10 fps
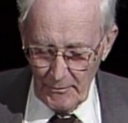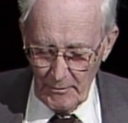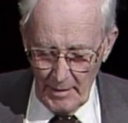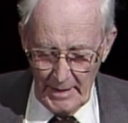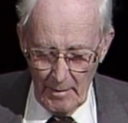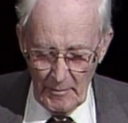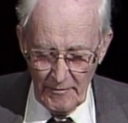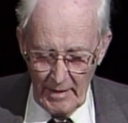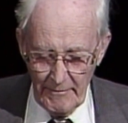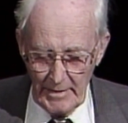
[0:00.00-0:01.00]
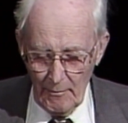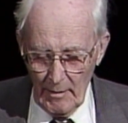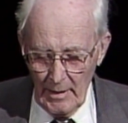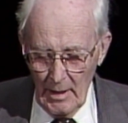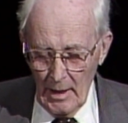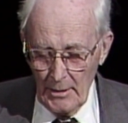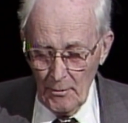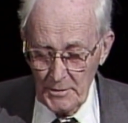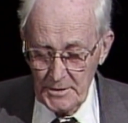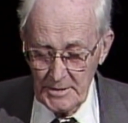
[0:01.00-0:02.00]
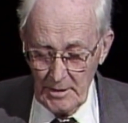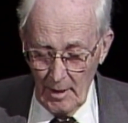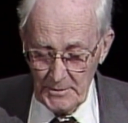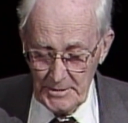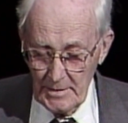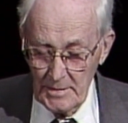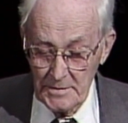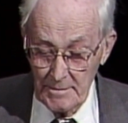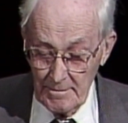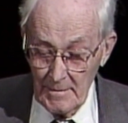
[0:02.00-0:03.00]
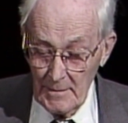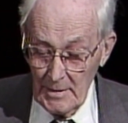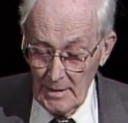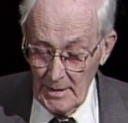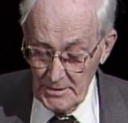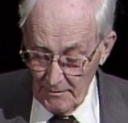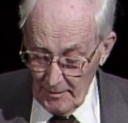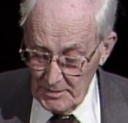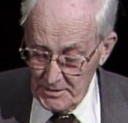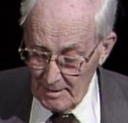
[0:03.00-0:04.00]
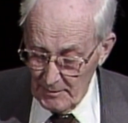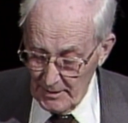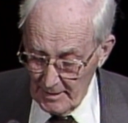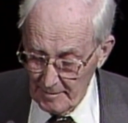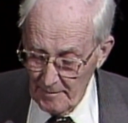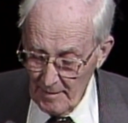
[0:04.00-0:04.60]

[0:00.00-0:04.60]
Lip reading: We're on Alma 5 anyway. And notice the opposite is the very same thing.